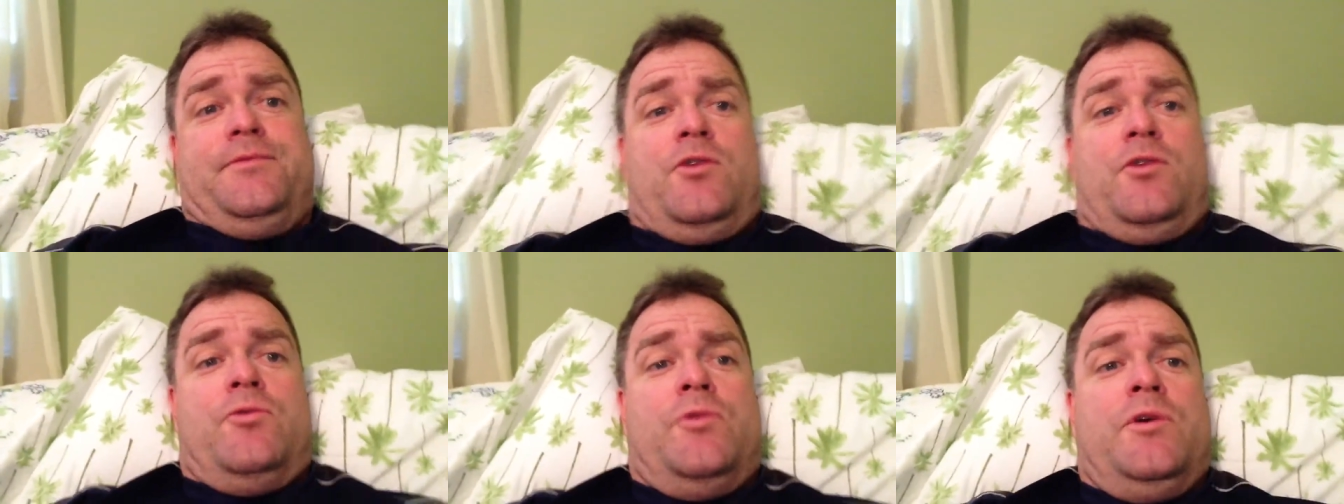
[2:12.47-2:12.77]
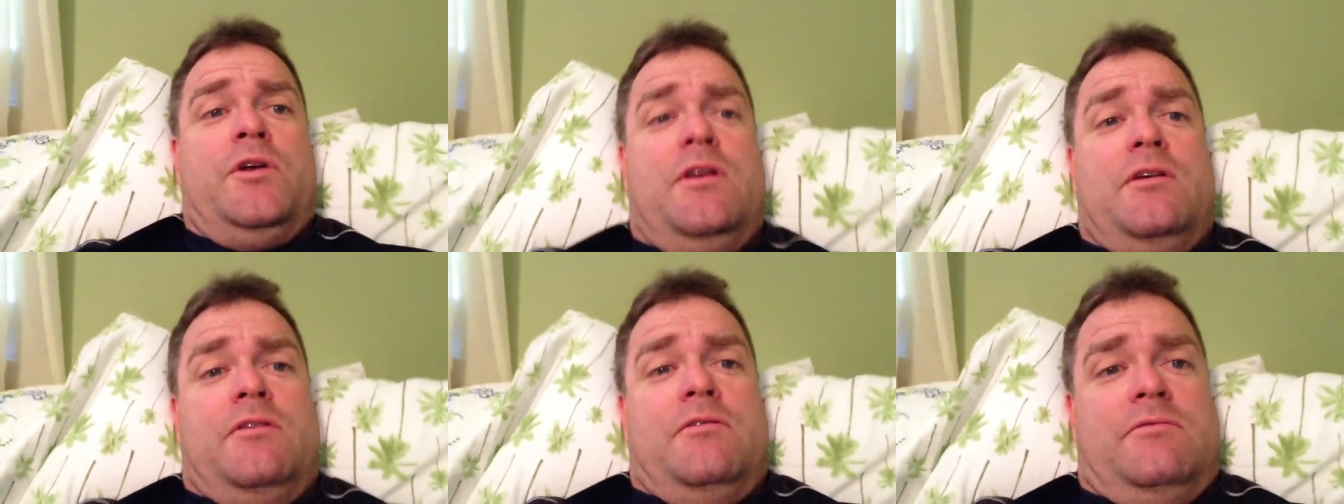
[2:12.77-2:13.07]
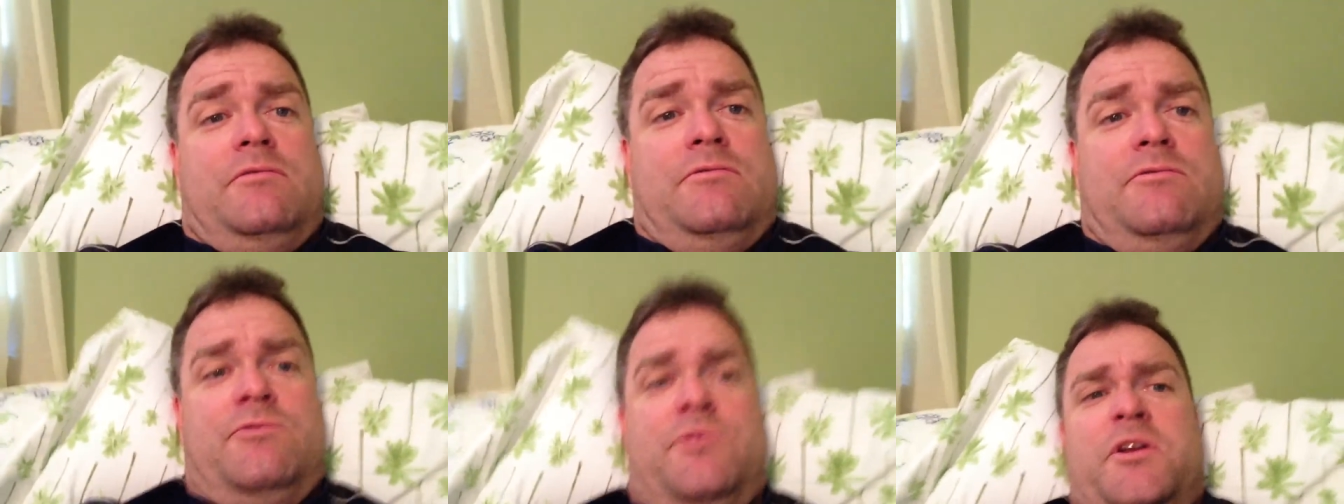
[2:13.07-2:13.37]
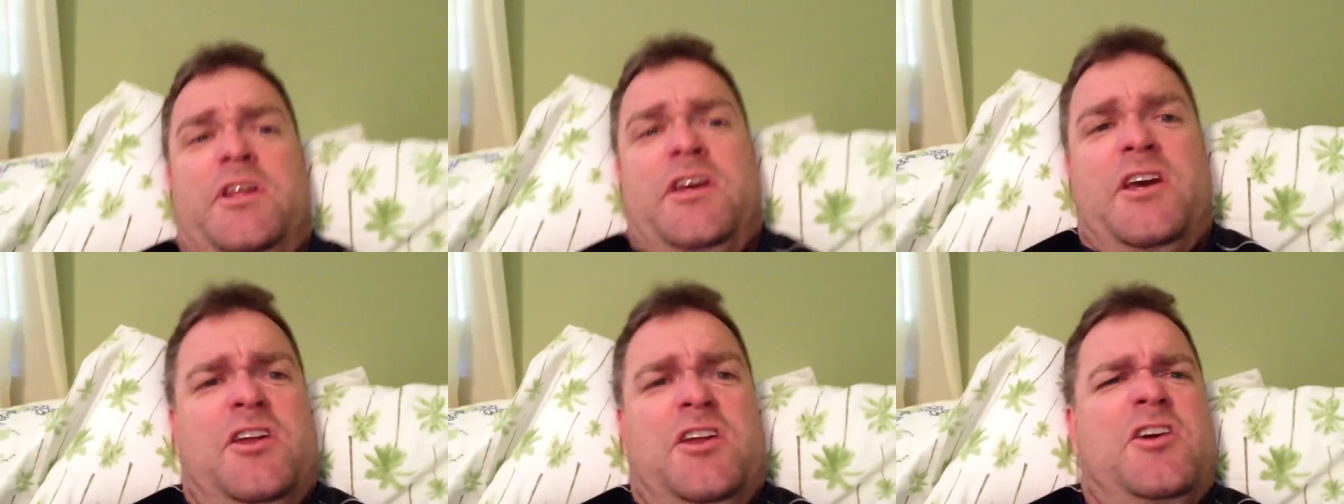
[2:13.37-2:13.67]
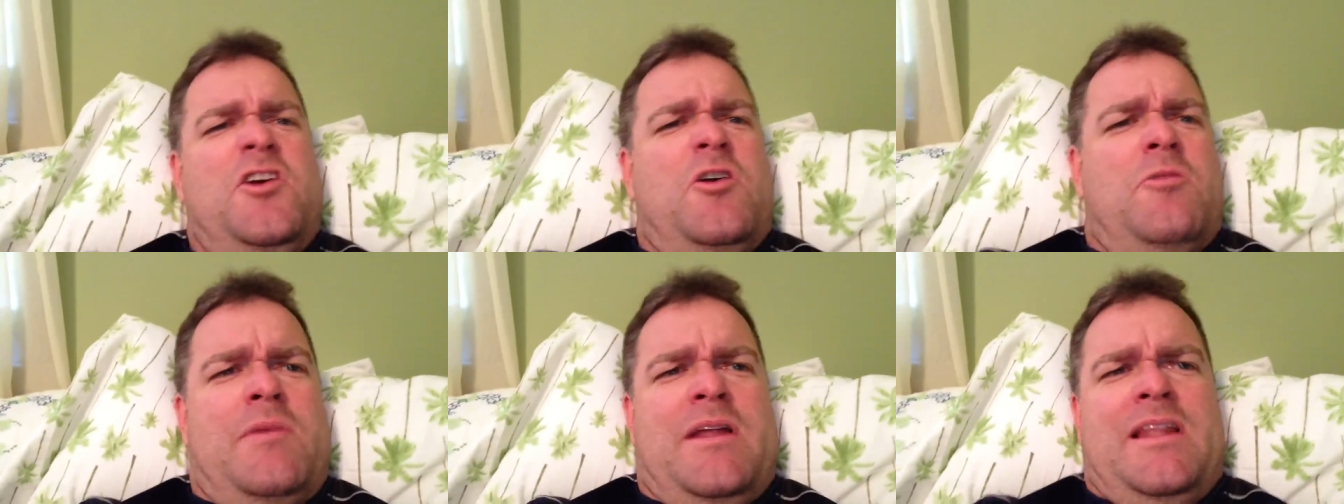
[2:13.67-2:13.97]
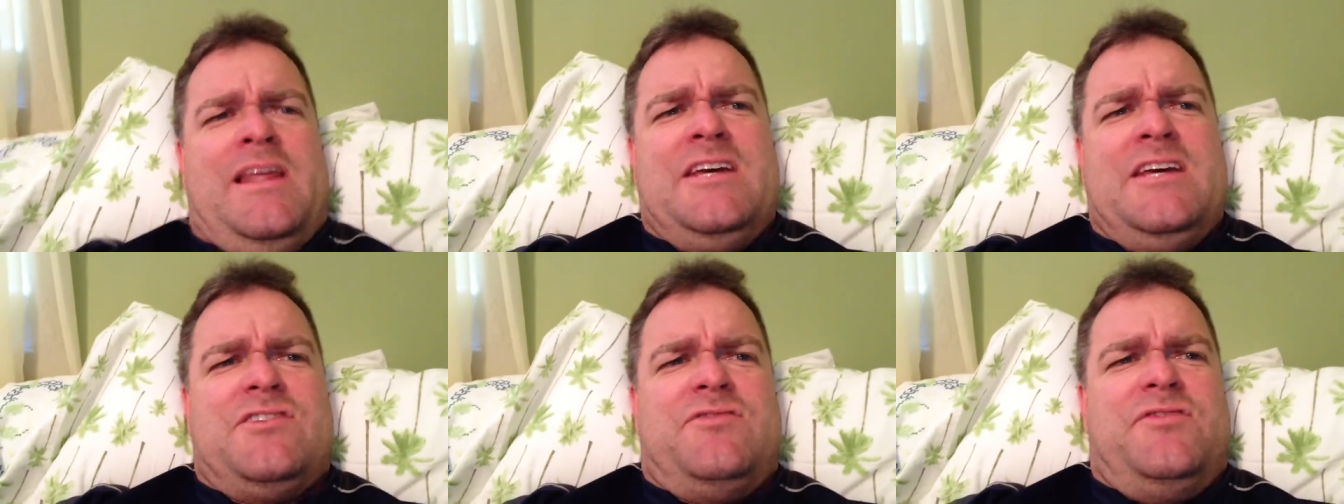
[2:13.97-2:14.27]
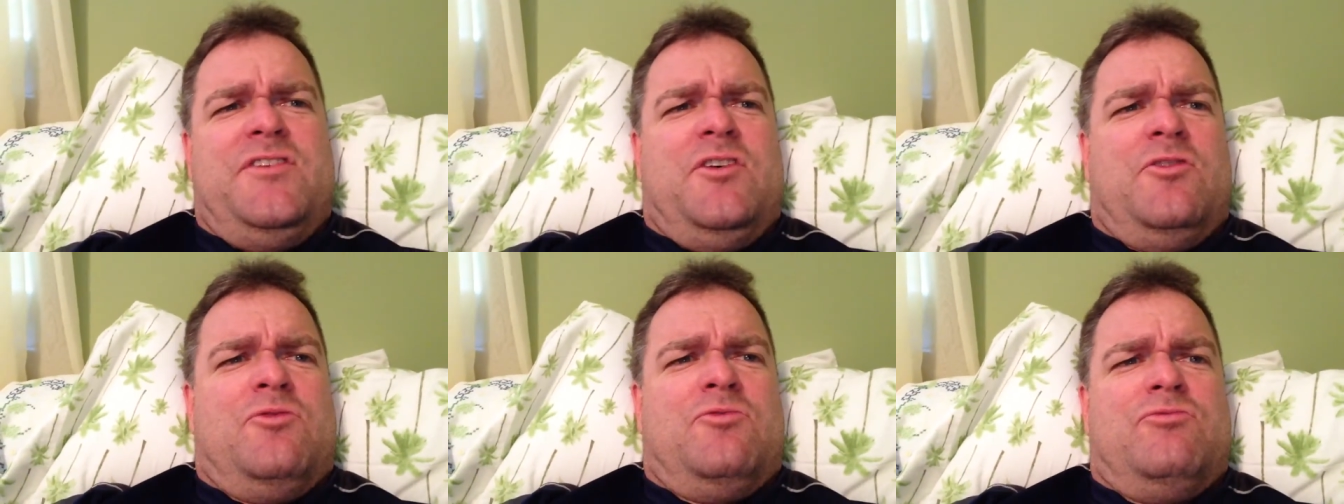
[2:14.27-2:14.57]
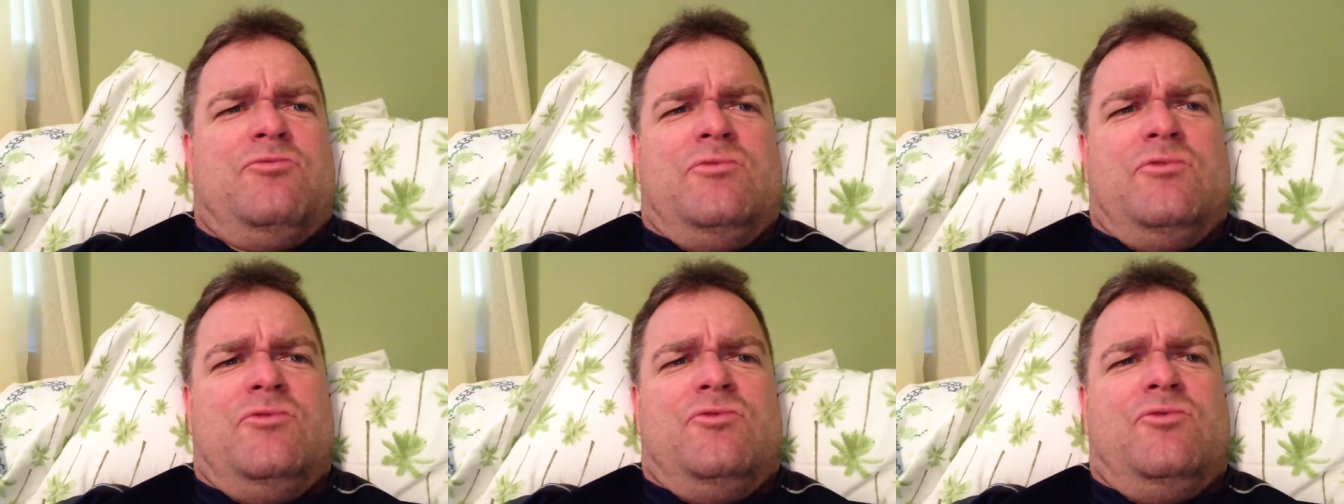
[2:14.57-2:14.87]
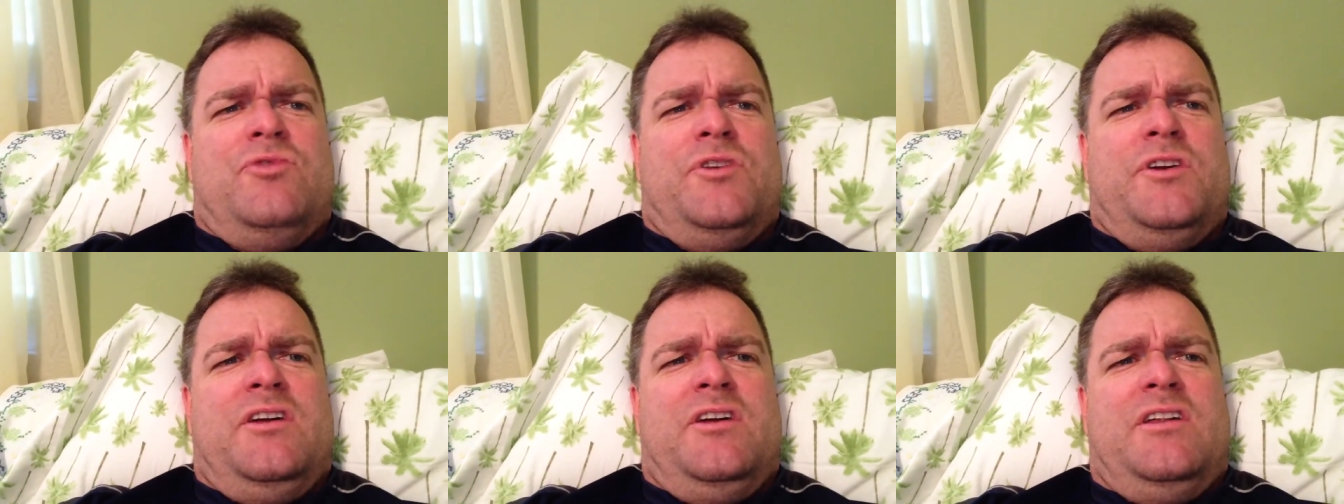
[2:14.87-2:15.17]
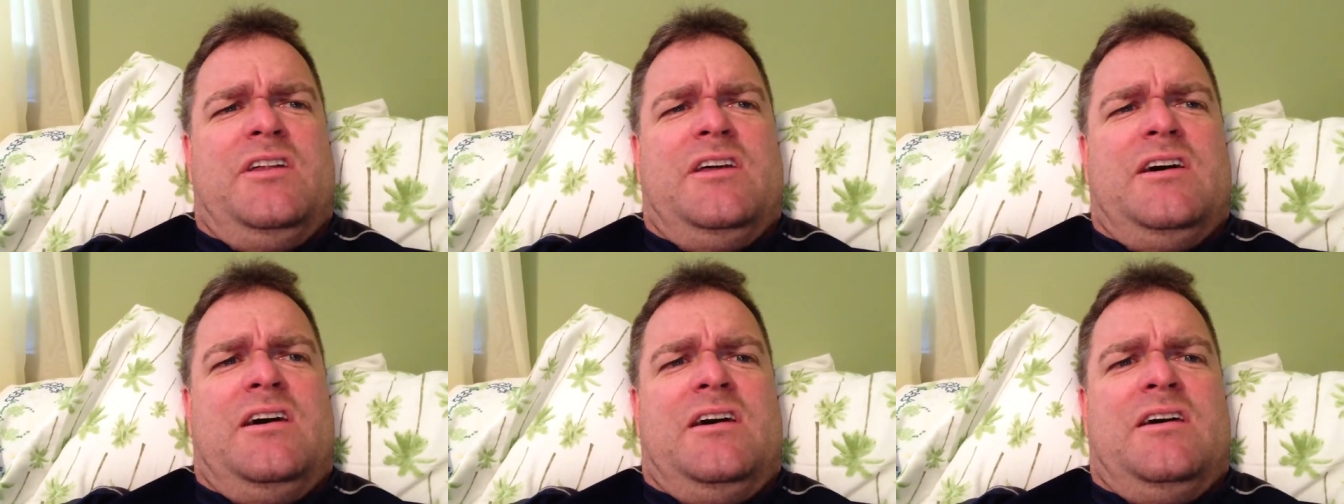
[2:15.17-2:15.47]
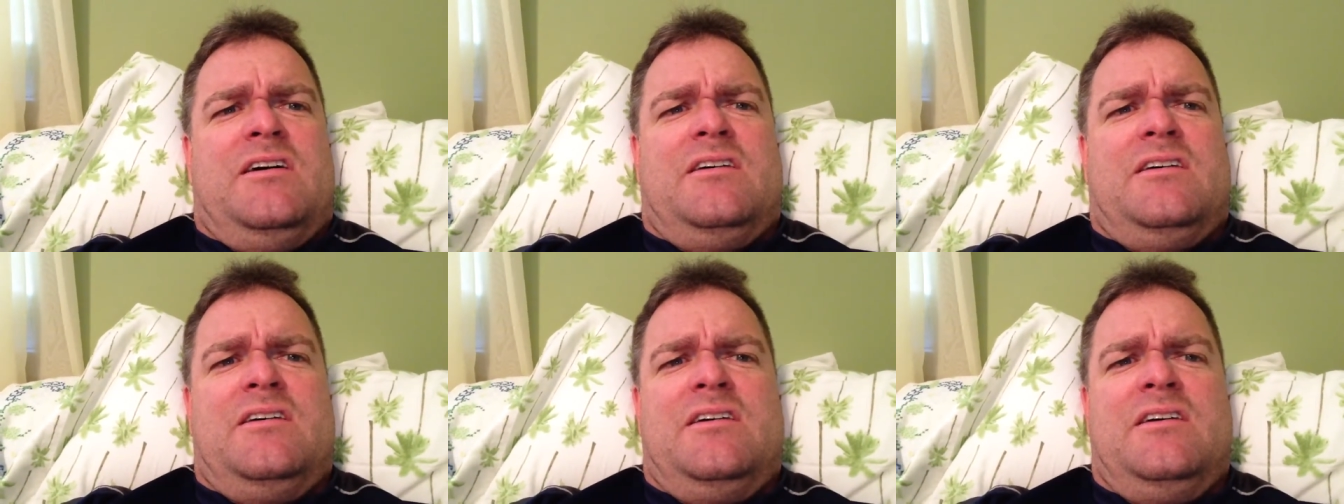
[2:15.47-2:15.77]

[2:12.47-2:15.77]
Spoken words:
Really, really good to go. My legs feel real,